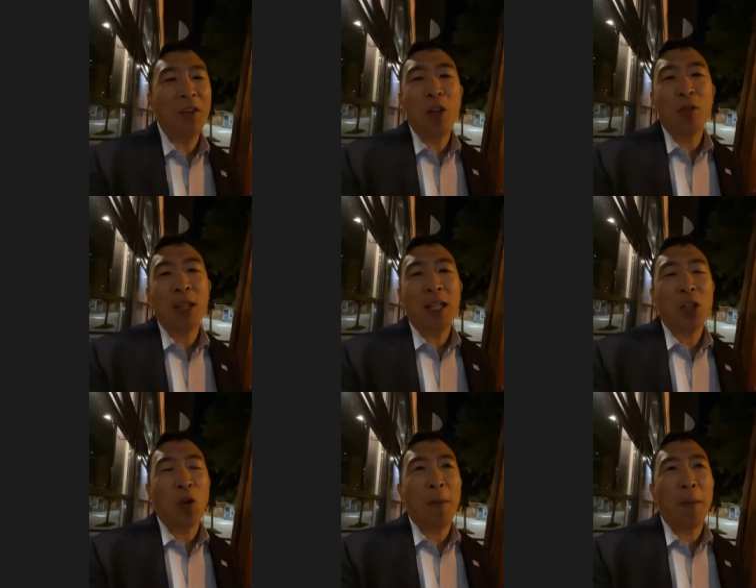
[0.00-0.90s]
to use that
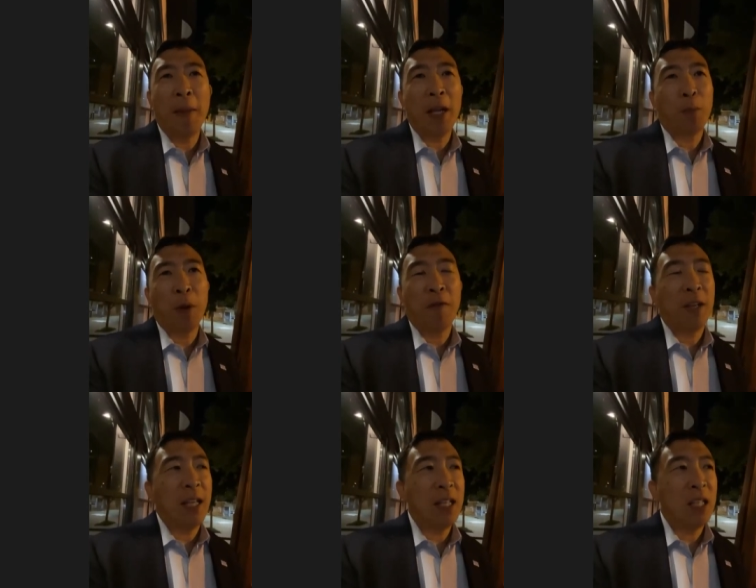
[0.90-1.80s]
story, but it makes
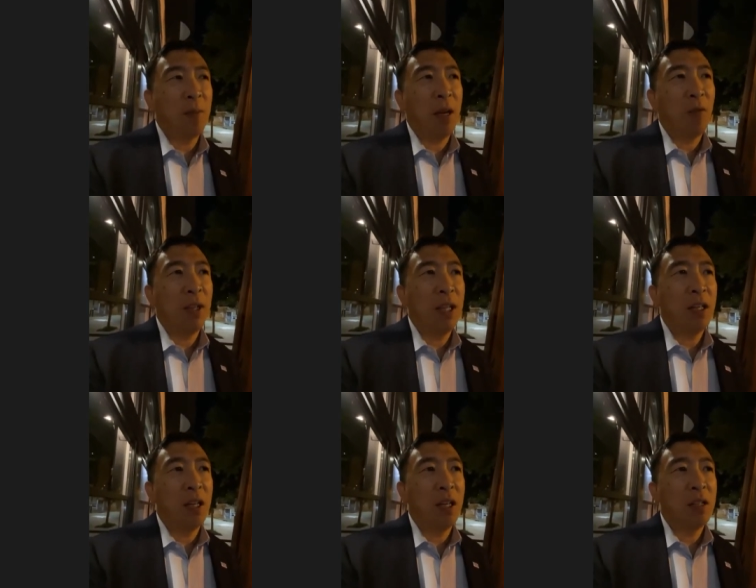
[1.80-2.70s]
perfect sense to me. It really
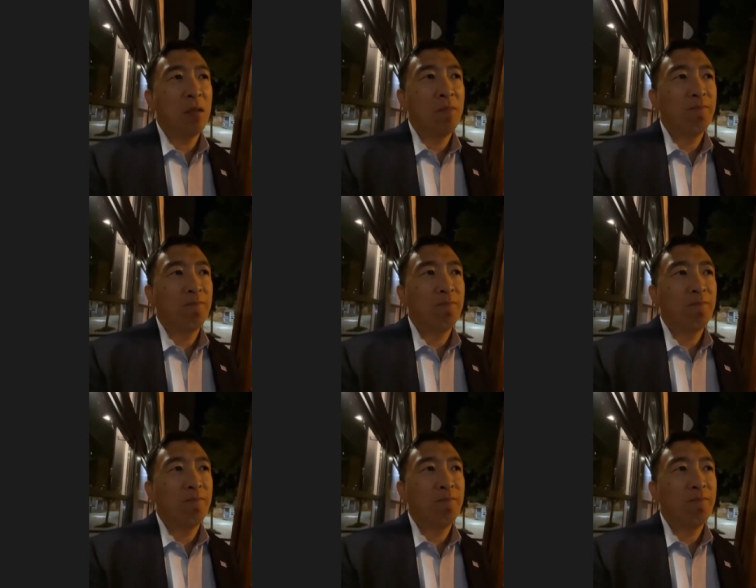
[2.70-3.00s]
does.